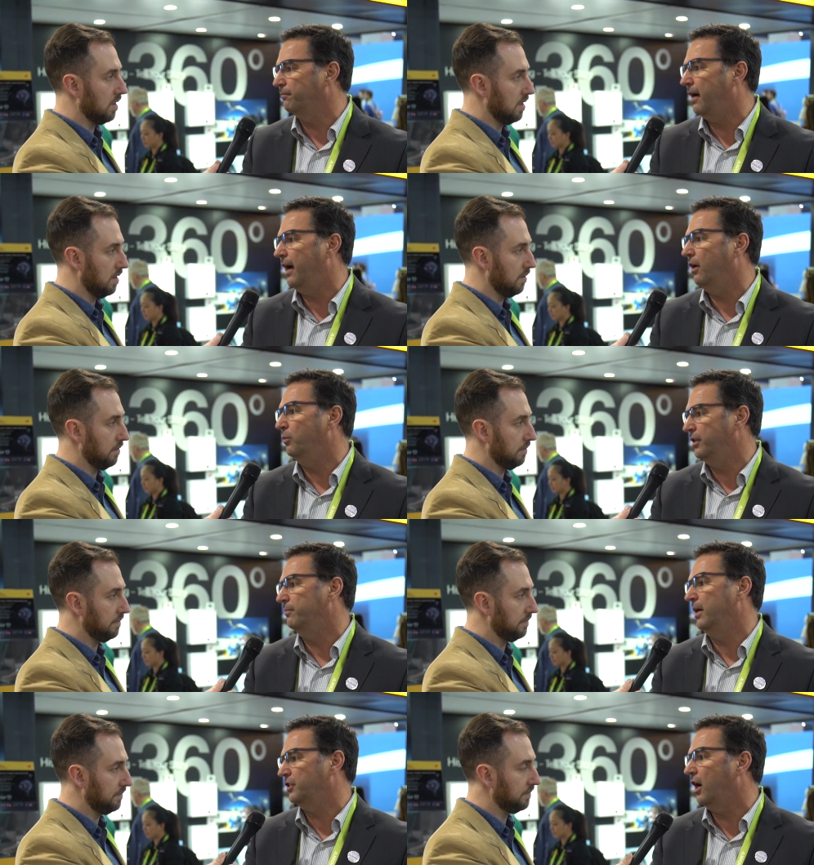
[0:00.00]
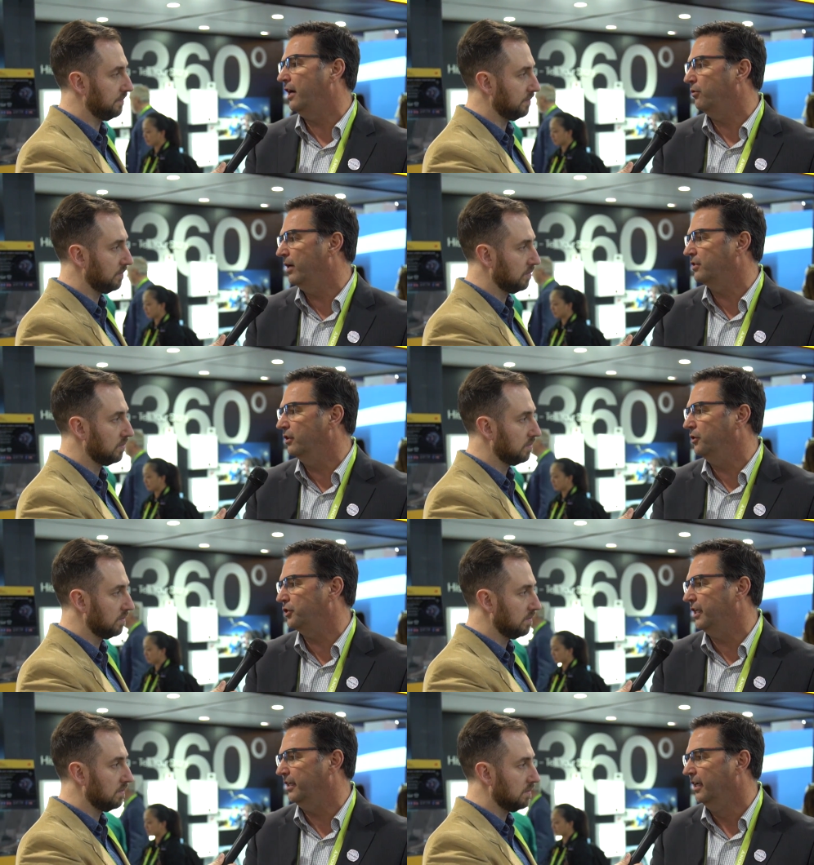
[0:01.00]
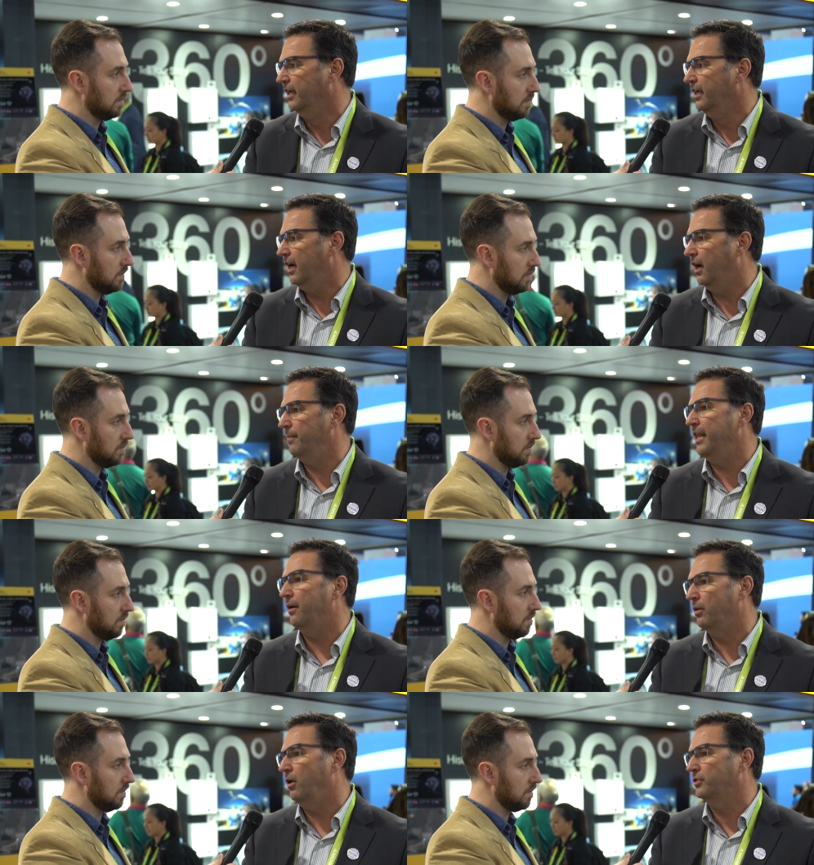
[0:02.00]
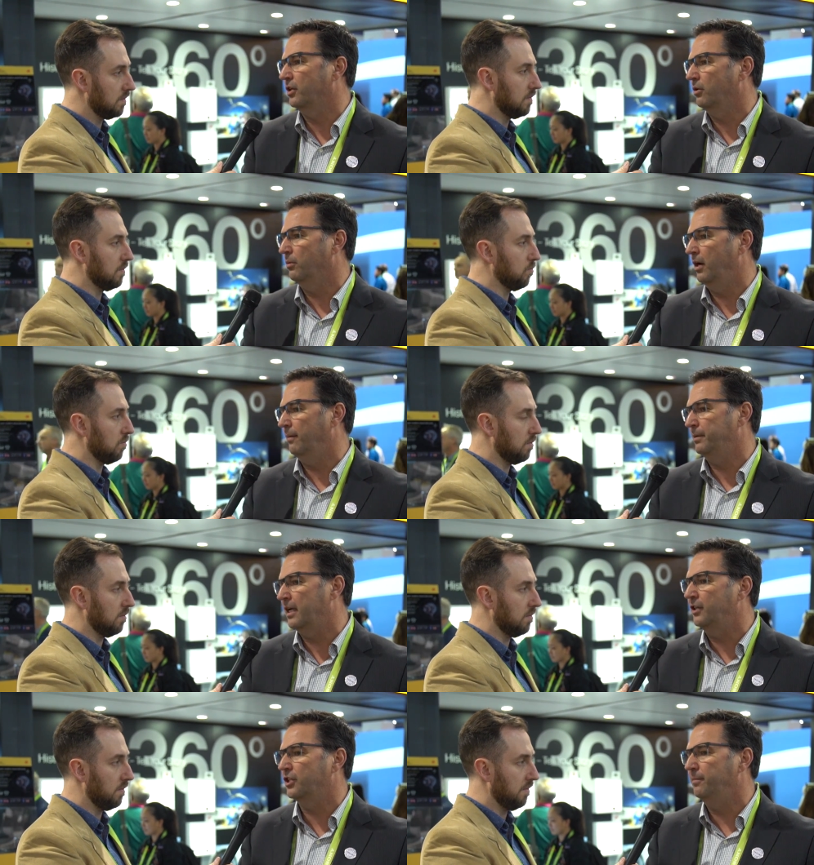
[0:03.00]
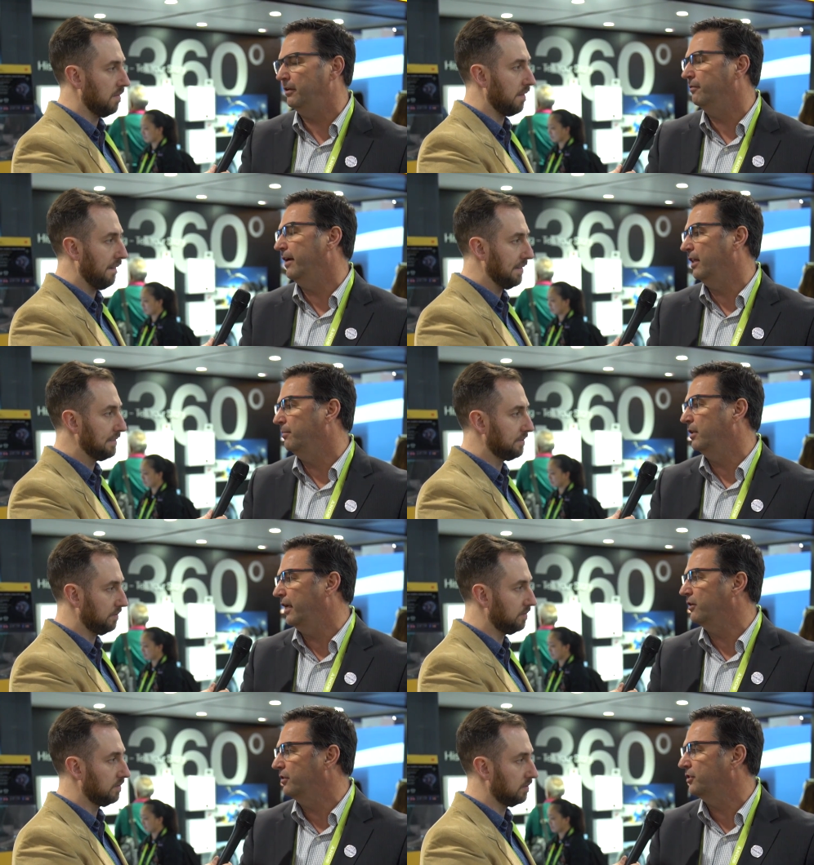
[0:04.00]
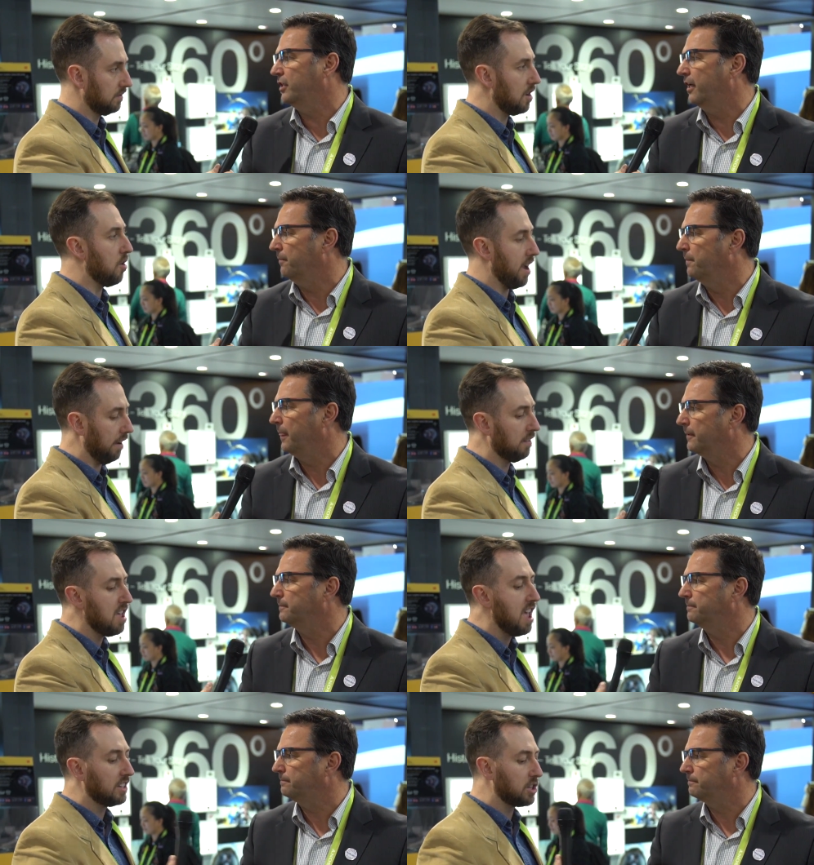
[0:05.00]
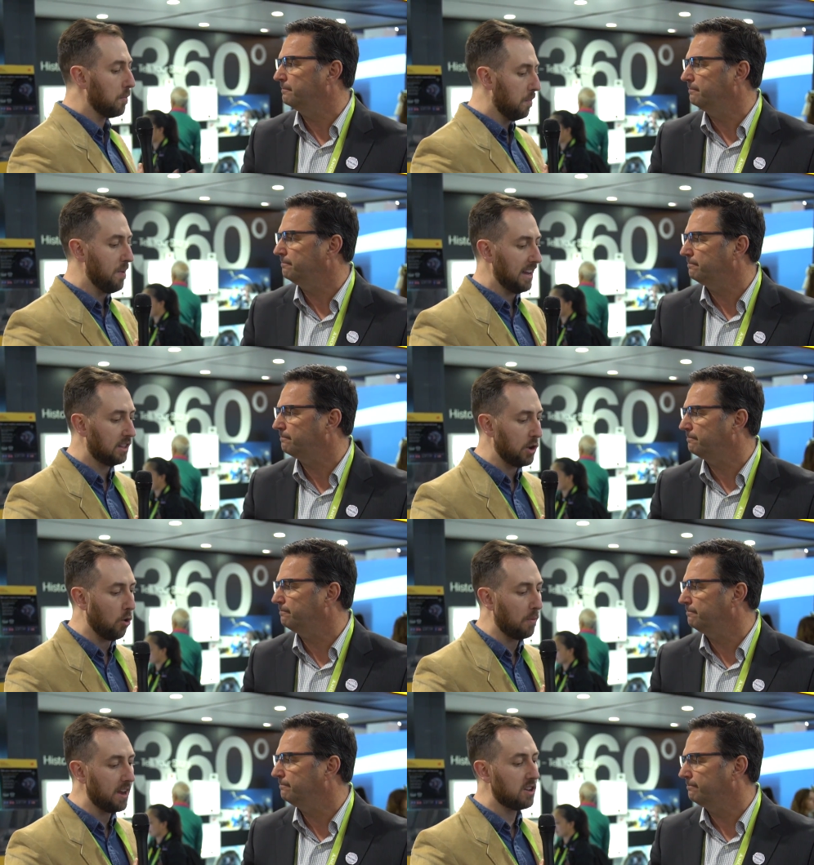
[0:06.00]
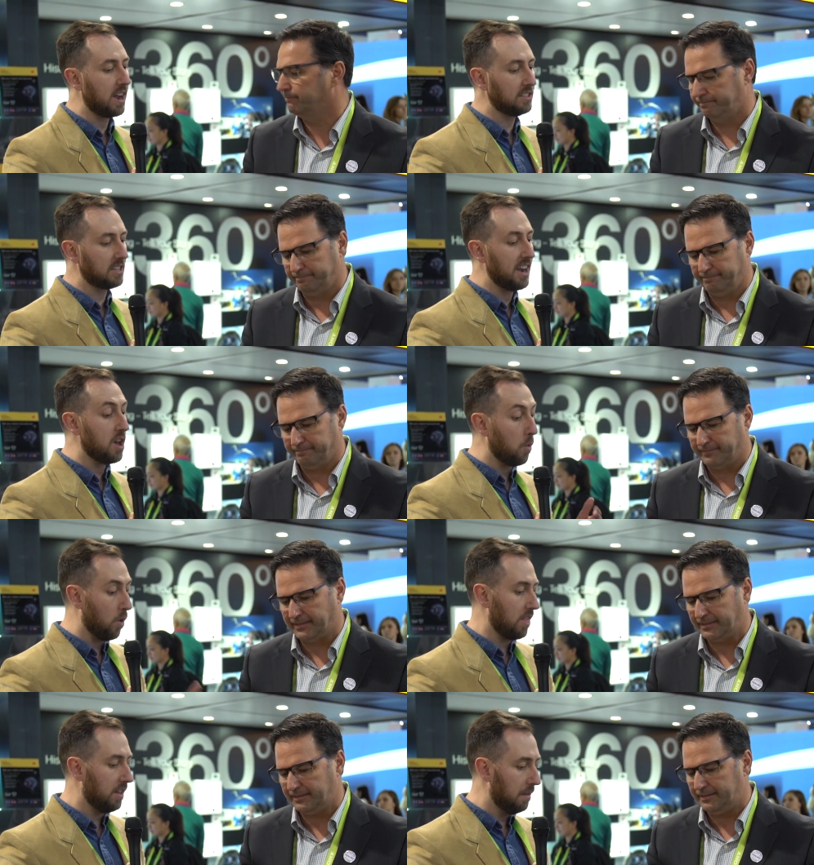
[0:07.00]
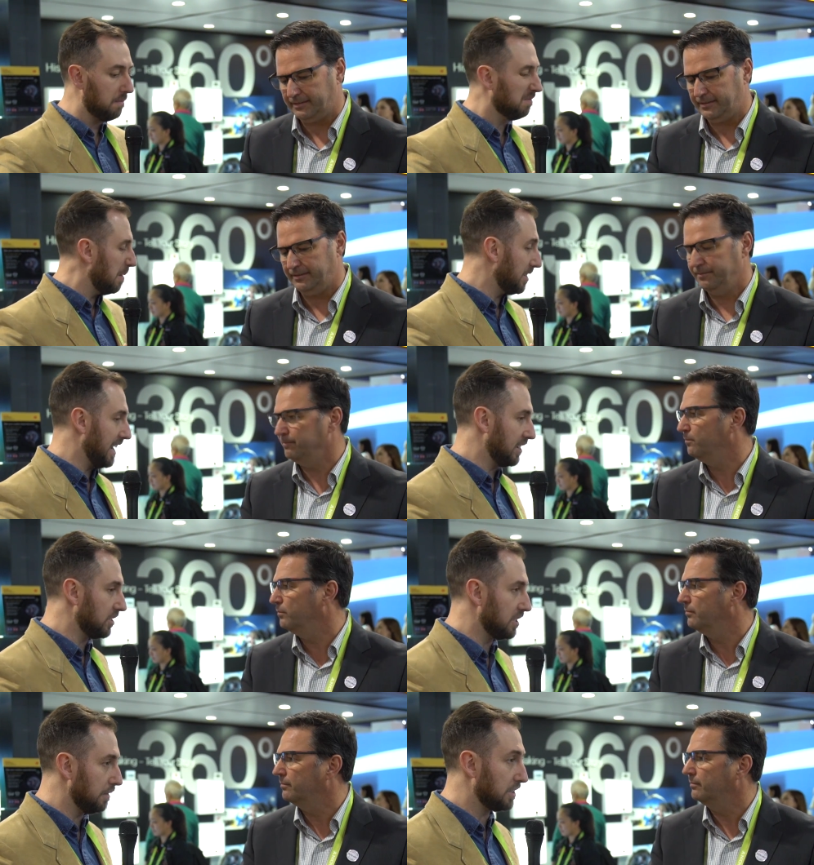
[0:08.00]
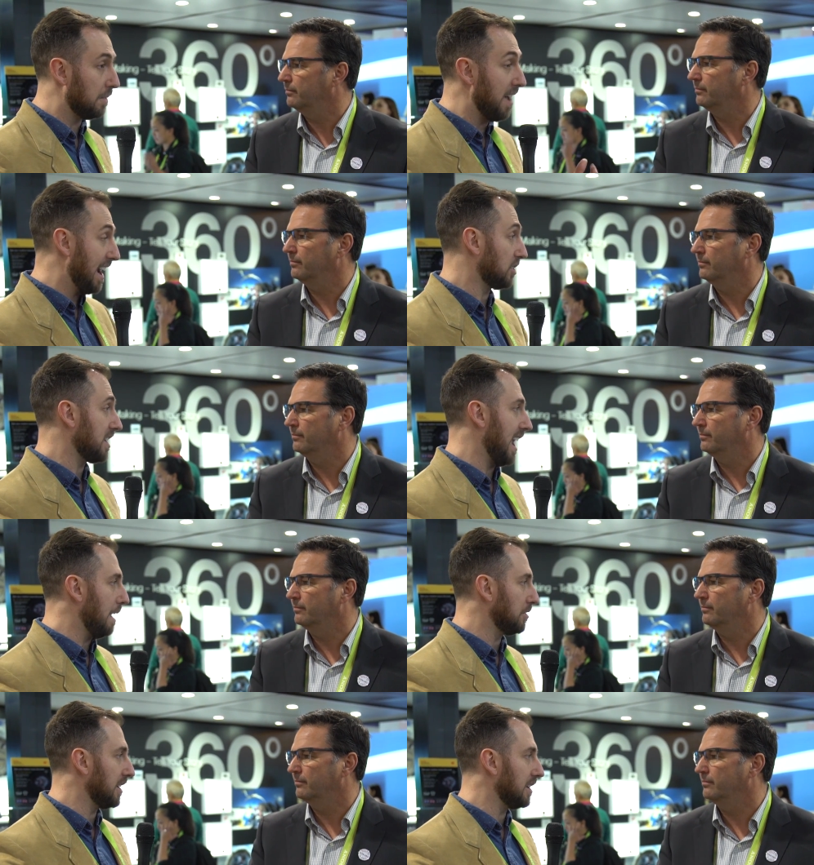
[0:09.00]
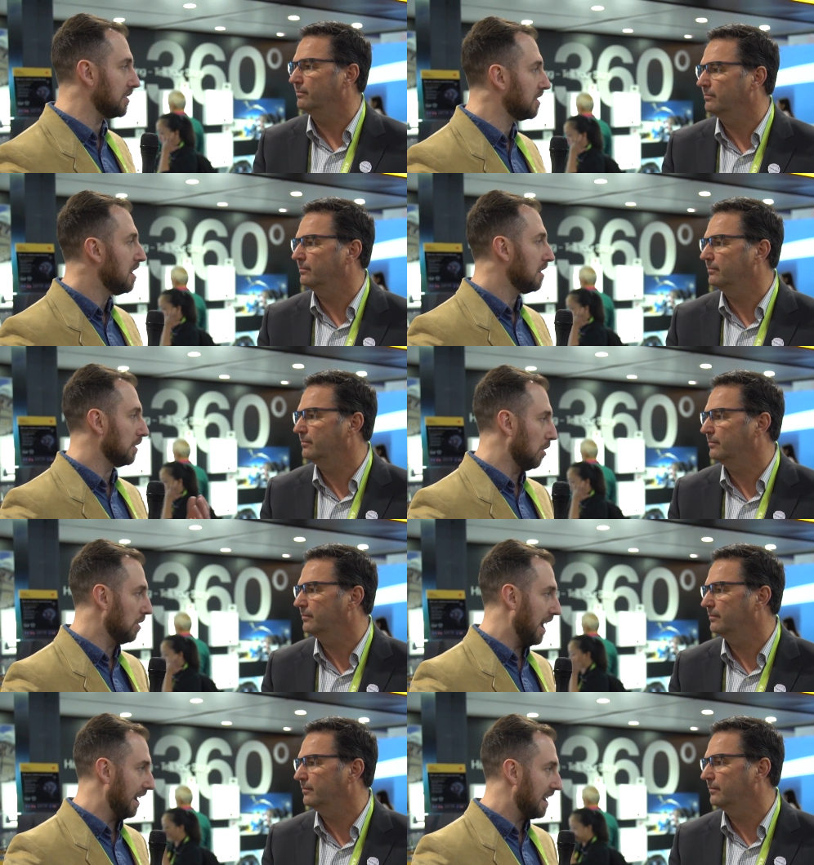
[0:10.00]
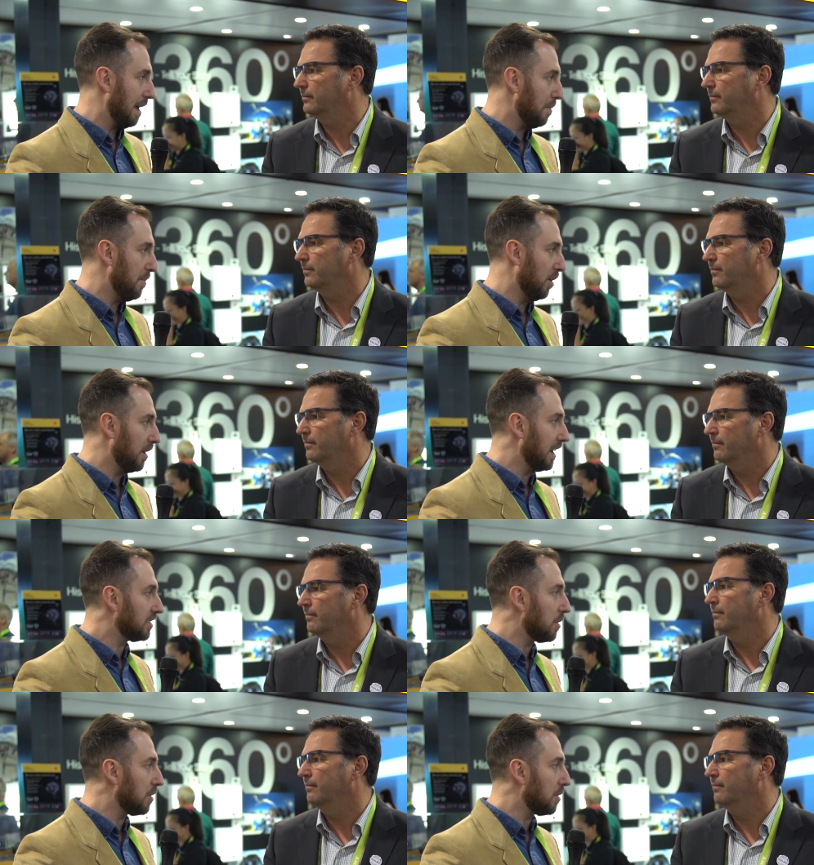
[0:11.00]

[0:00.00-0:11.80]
Speaker 1: file with a much higher resolution. And that will also potentially be available later this year. Okay.
Speaker 2: And so back to the Orbit, you guys, I know one of the limitations of some action cams is low light capabilities,